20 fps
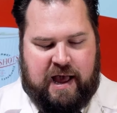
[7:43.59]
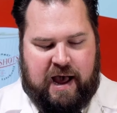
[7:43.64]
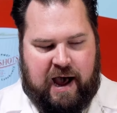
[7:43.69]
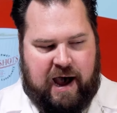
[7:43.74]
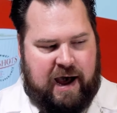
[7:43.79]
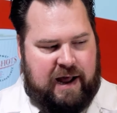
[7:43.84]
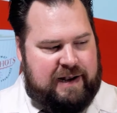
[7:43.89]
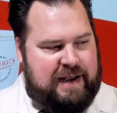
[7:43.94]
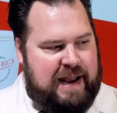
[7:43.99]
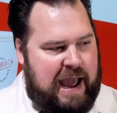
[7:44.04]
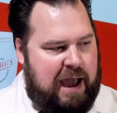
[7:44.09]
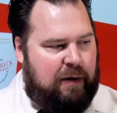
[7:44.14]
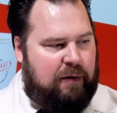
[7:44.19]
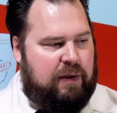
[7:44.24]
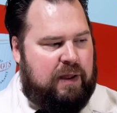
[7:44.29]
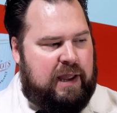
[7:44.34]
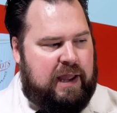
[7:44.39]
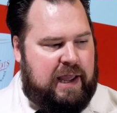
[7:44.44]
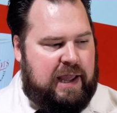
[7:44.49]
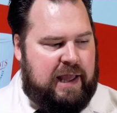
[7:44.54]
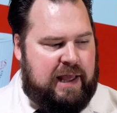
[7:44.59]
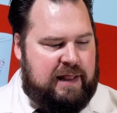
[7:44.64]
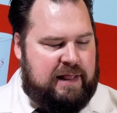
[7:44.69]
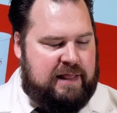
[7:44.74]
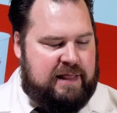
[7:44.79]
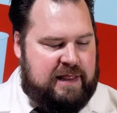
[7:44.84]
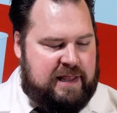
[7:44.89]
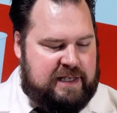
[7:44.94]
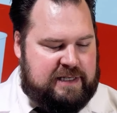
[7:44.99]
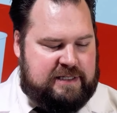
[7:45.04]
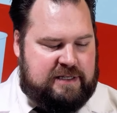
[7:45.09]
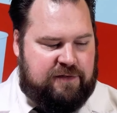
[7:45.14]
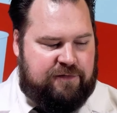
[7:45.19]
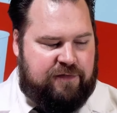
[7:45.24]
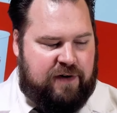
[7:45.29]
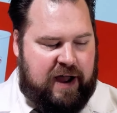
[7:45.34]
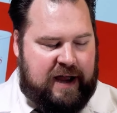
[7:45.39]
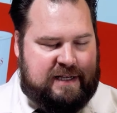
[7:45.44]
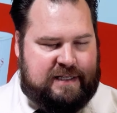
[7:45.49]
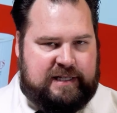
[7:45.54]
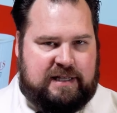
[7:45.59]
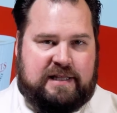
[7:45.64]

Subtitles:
Now, in this device,